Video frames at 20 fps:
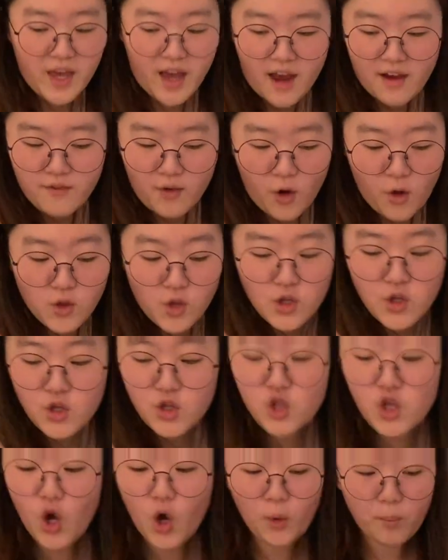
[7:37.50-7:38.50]
have all the
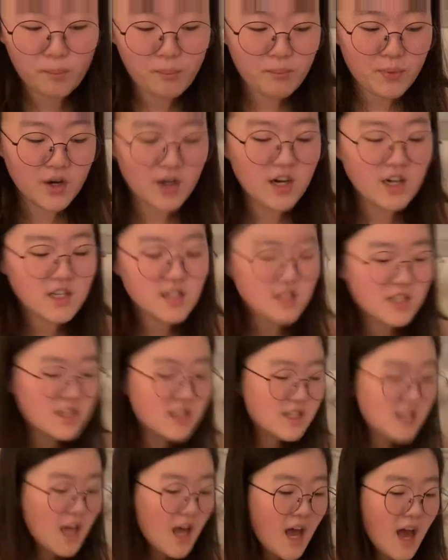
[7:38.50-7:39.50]
notebooks.
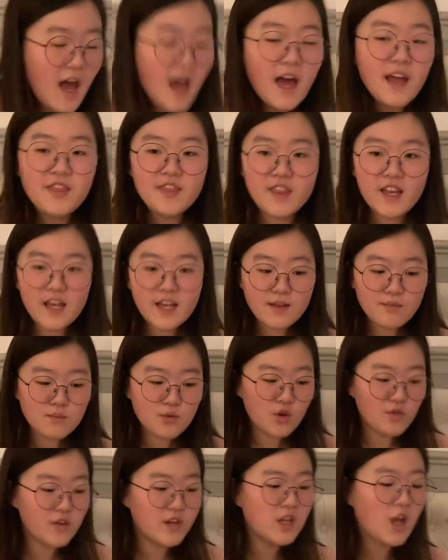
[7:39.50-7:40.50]
And then
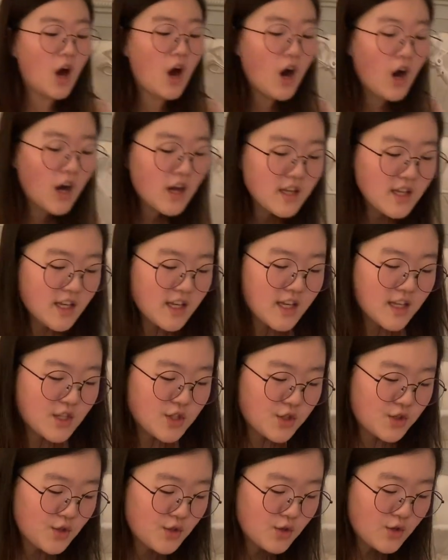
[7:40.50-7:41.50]
moving on
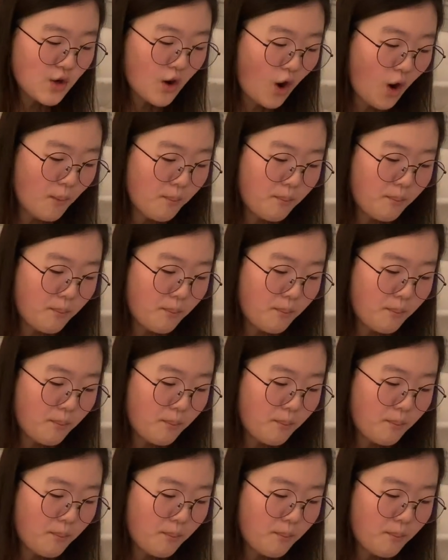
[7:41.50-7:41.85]
to